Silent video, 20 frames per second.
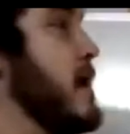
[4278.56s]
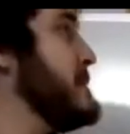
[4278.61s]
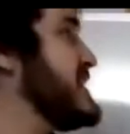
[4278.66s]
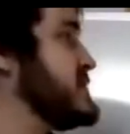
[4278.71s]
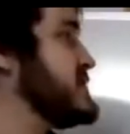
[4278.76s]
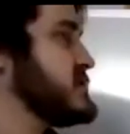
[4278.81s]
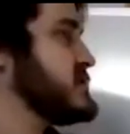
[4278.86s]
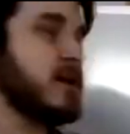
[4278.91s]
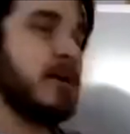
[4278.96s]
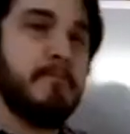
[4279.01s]

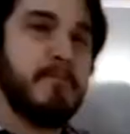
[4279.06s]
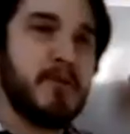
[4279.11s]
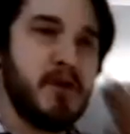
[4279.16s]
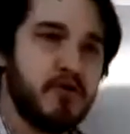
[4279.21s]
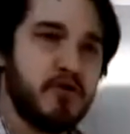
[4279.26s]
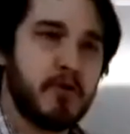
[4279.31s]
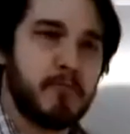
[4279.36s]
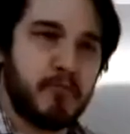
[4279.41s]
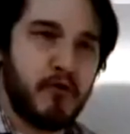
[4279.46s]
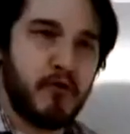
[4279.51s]
because the
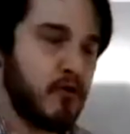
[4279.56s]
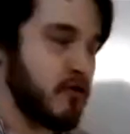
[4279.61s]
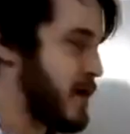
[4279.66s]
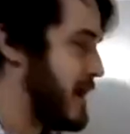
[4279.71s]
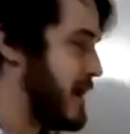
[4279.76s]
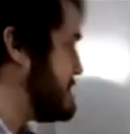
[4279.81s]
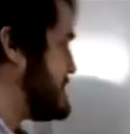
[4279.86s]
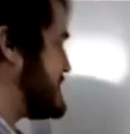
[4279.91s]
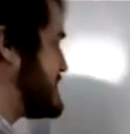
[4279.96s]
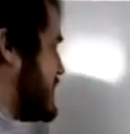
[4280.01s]
computer
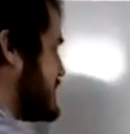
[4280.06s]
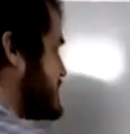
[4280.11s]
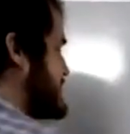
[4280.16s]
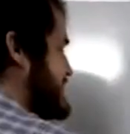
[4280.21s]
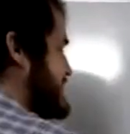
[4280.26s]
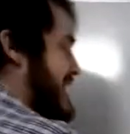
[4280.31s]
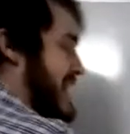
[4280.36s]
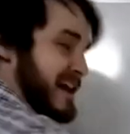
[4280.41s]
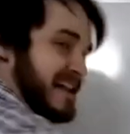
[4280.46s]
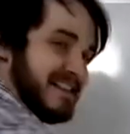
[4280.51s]
program
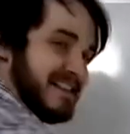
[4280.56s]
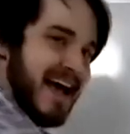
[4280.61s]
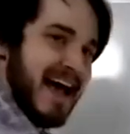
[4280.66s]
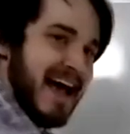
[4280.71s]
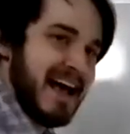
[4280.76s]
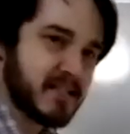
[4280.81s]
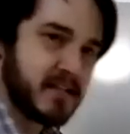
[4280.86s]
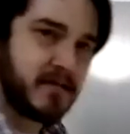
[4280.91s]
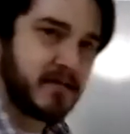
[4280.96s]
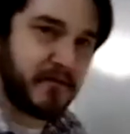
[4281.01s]
doesn't
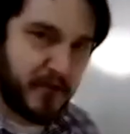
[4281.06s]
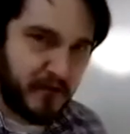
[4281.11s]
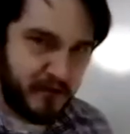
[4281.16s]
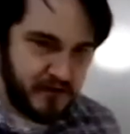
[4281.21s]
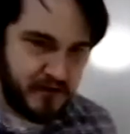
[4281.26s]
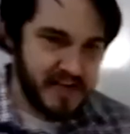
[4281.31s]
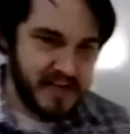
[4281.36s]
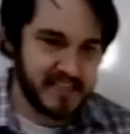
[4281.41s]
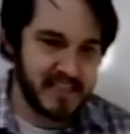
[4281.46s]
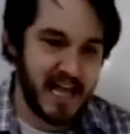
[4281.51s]
test for
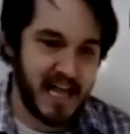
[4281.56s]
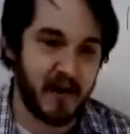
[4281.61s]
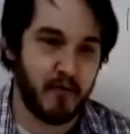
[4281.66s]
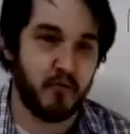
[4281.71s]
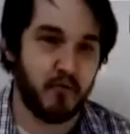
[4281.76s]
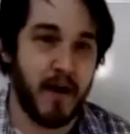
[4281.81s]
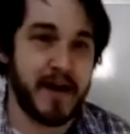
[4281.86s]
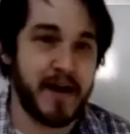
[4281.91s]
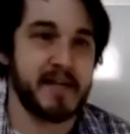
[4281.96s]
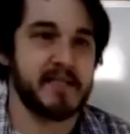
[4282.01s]
things like
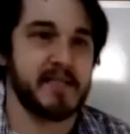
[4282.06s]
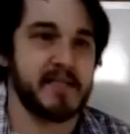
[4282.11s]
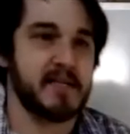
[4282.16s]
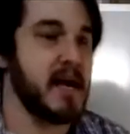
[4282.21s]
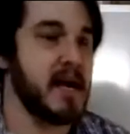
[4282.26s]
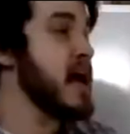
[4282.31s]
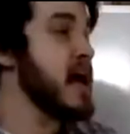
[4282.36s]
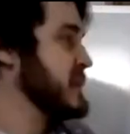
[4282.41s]
race.